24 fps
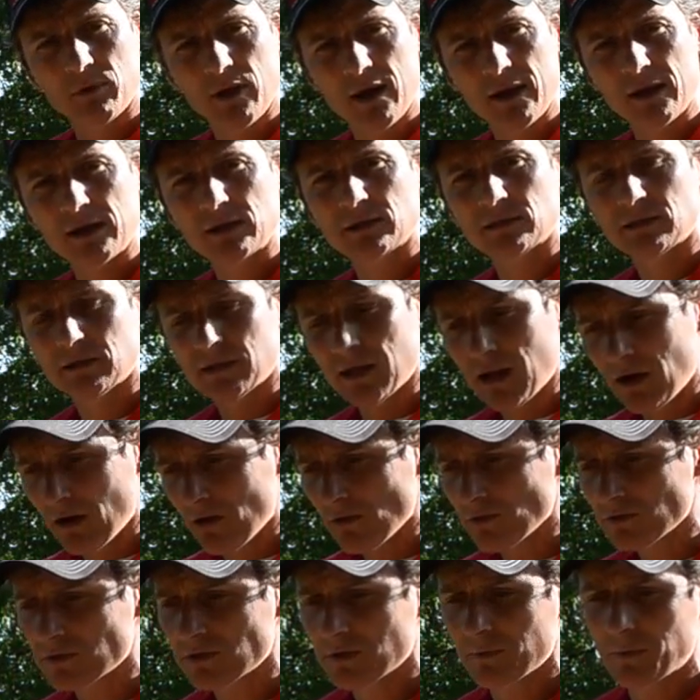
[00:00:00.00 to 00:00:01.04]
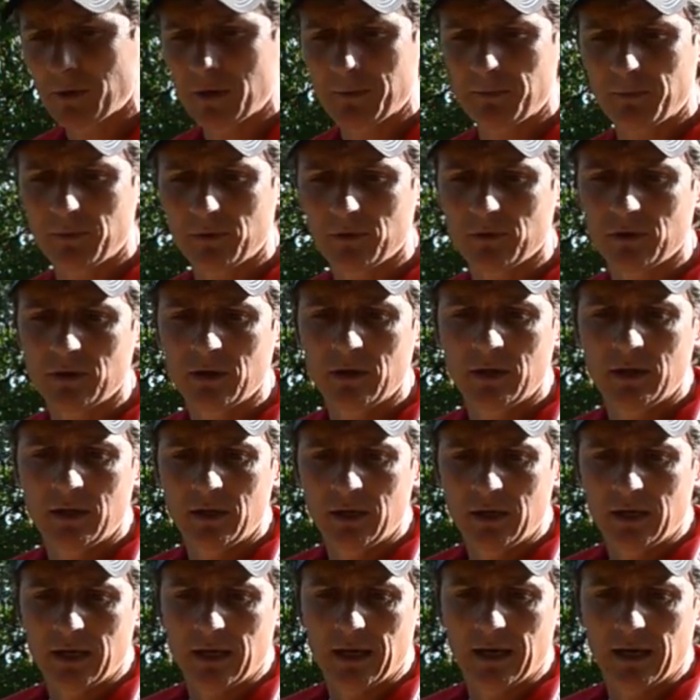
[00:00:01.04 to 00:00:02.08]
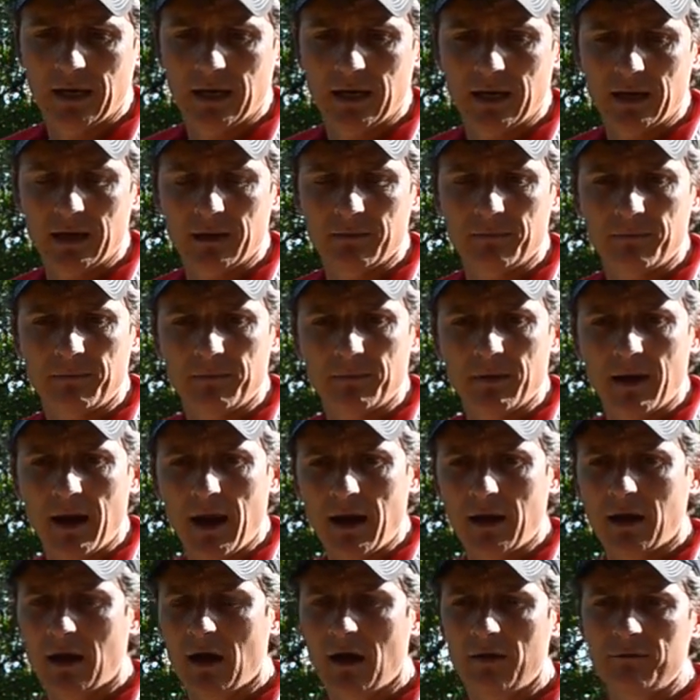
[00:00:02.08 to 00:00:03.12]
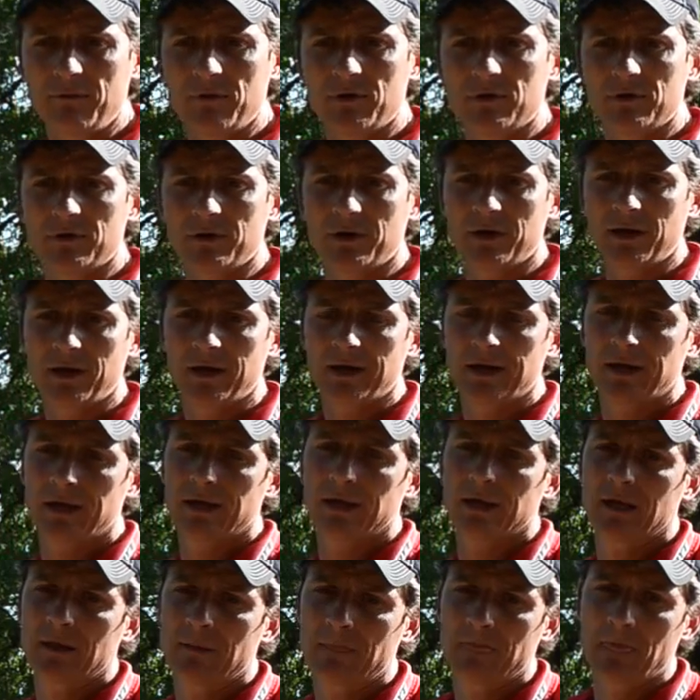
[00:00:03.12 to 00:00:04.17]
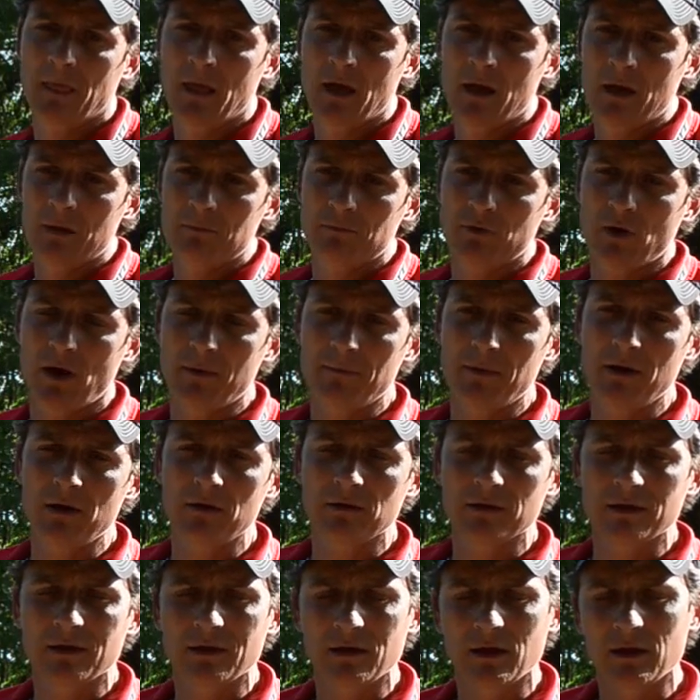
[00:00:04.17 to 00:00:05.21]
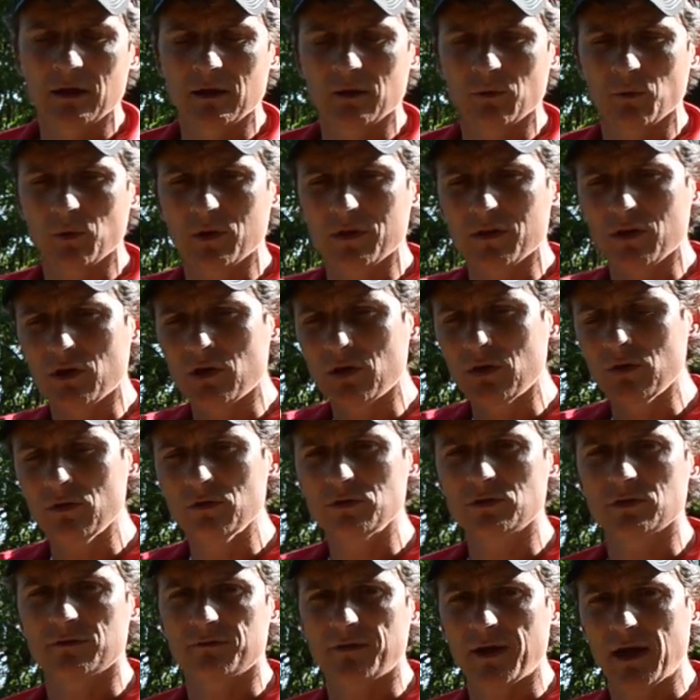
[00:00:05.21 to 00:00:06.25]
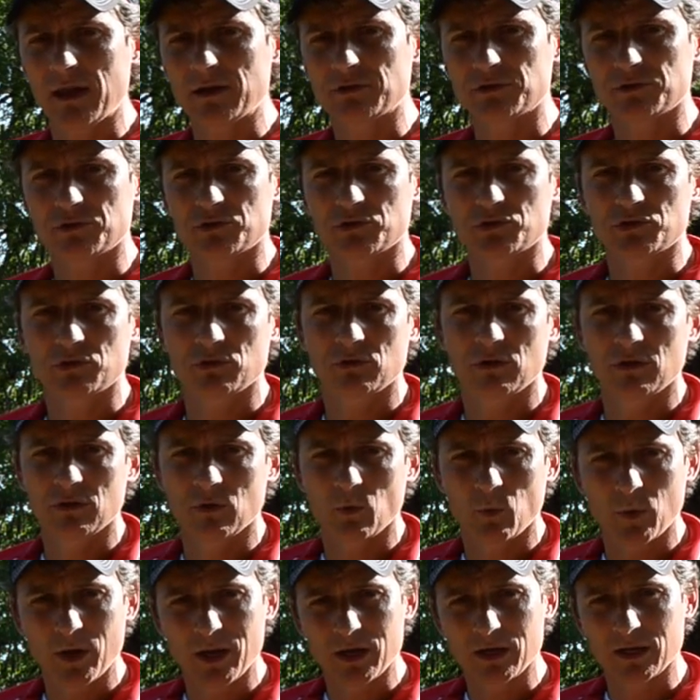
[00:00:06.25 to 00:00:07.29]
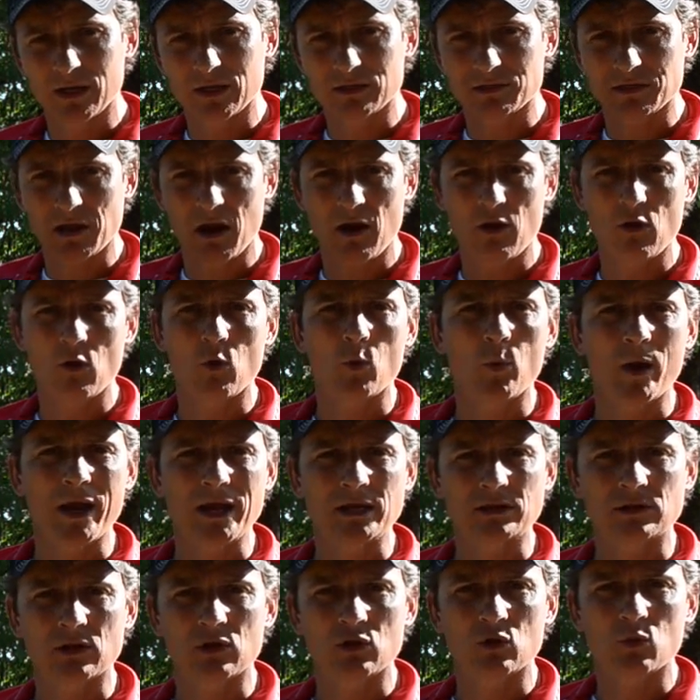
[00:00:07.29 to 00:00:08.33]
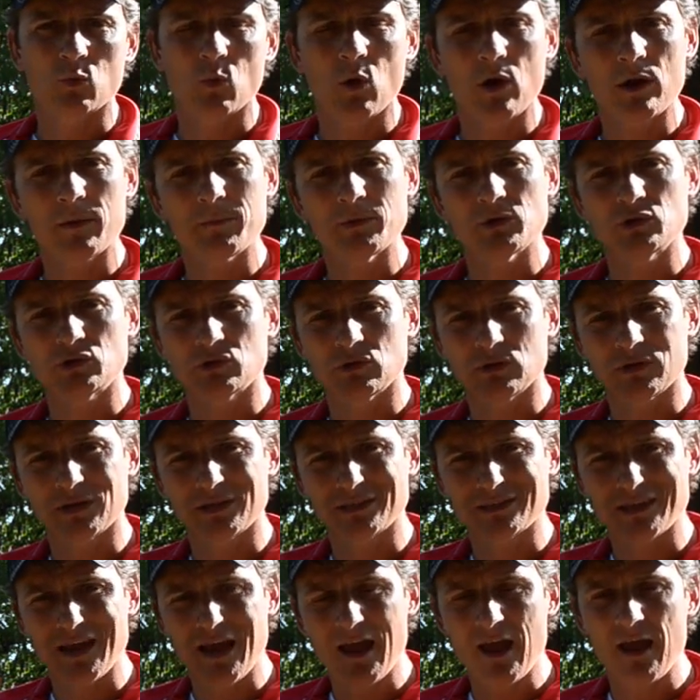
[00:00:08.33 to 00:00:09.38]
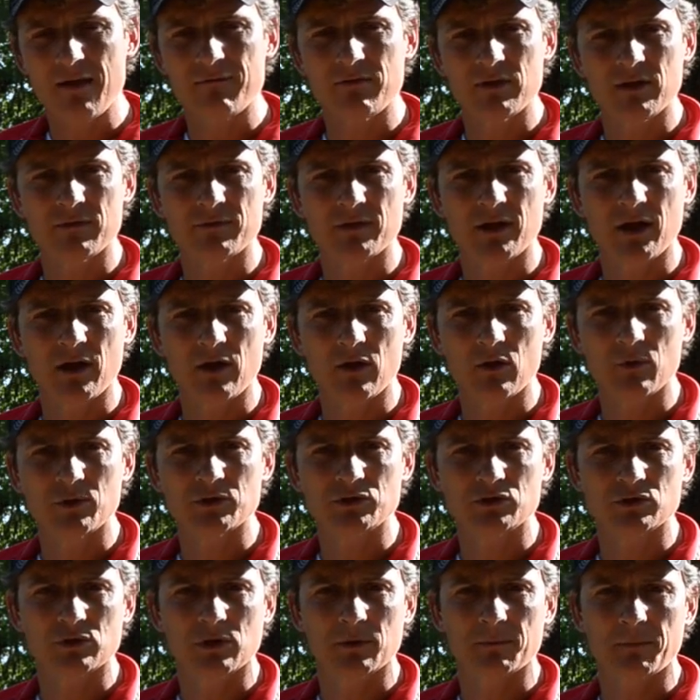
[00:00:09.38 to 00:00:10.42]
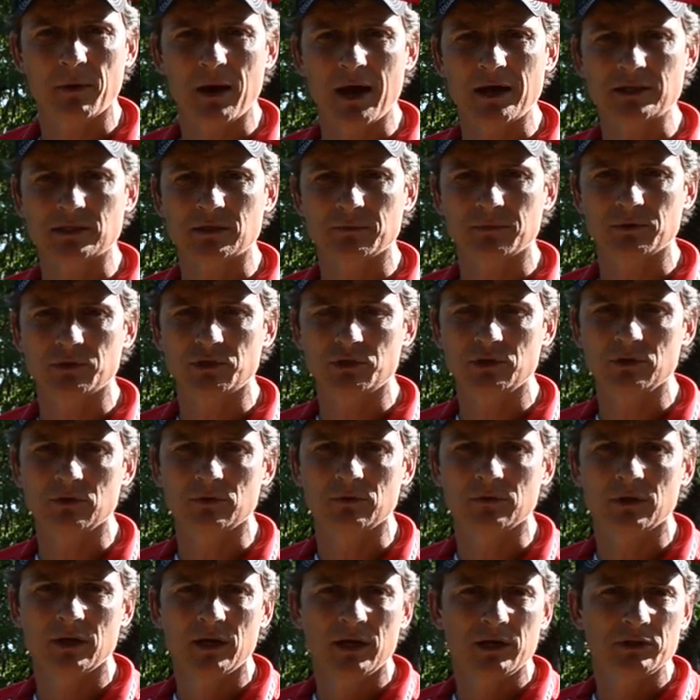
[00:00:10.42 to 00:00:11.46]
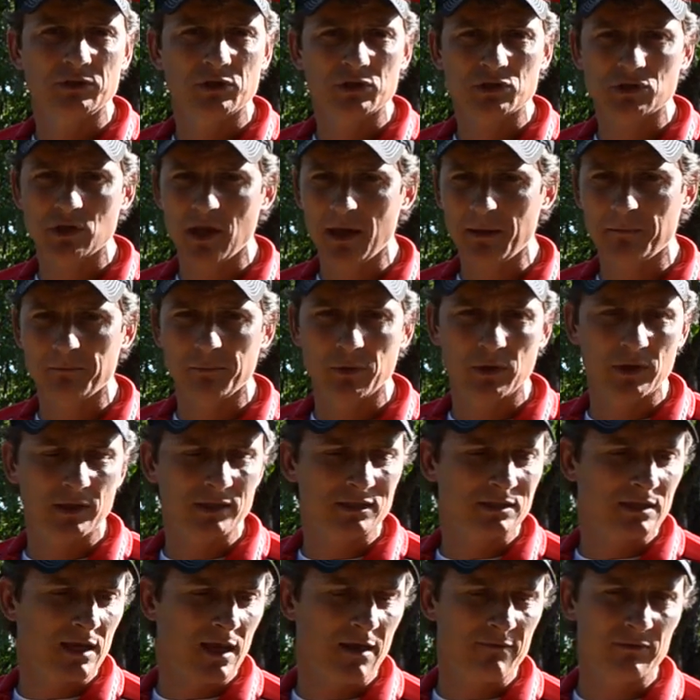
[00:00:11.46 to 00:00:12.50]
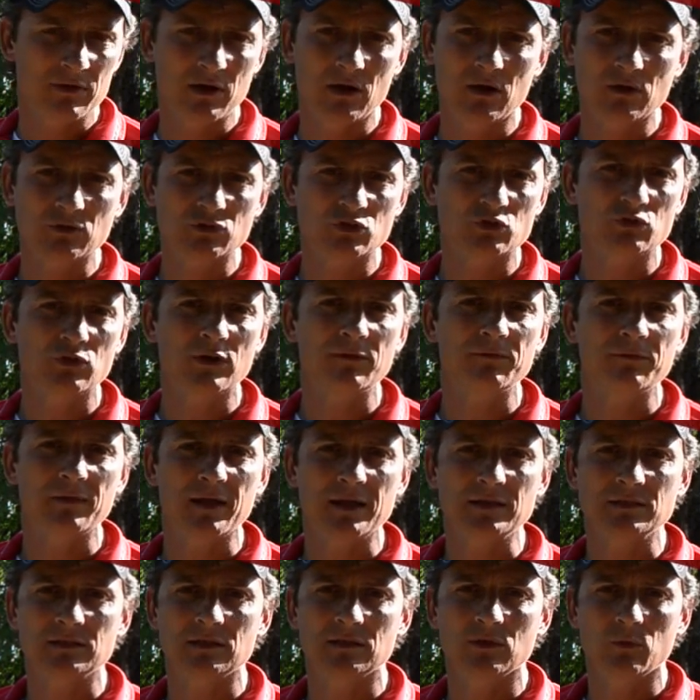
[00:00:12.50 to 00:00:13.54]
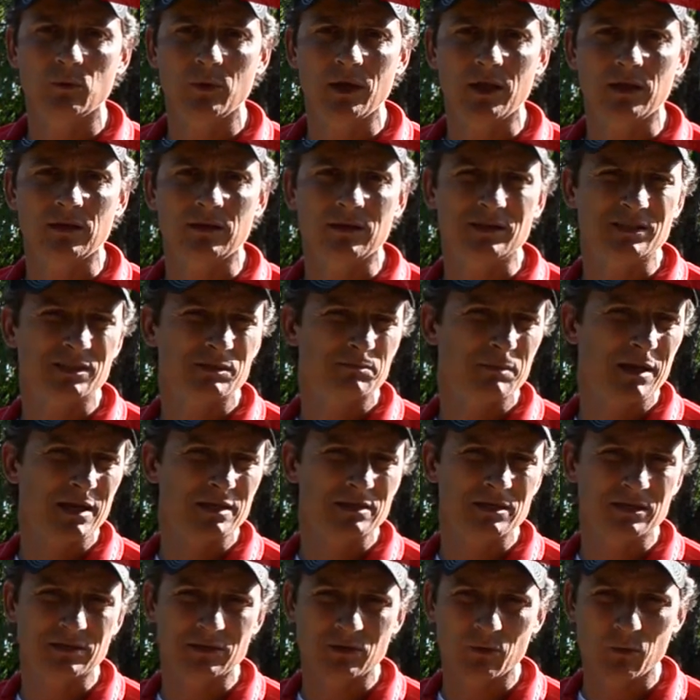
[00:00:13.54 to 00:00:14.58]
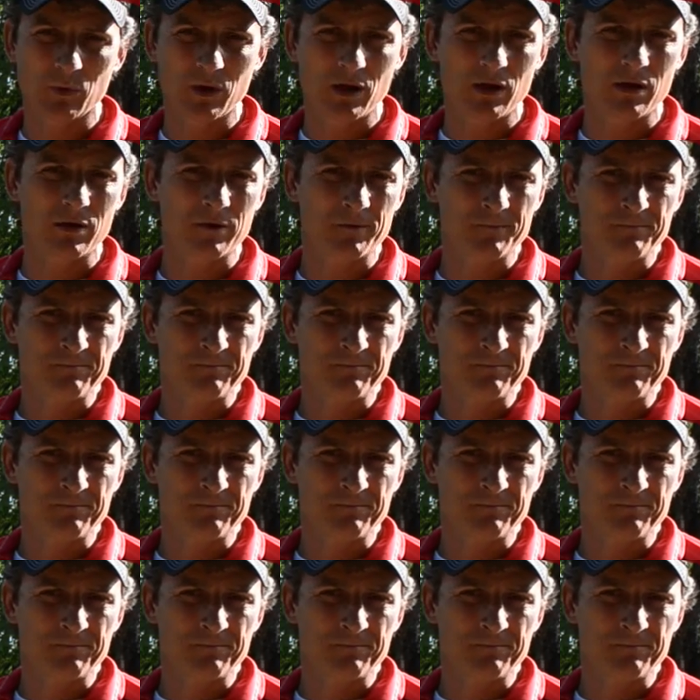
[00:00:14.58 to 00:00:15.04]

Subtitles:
products and arrows to people, I cover primarily one of the huge advantages to shooting in the wind is arrow weight. You want to be shooting as heavy of an arrow as you can possibly shoot. Just like bullets, heavy arrows drift less in the wind. This makes it to where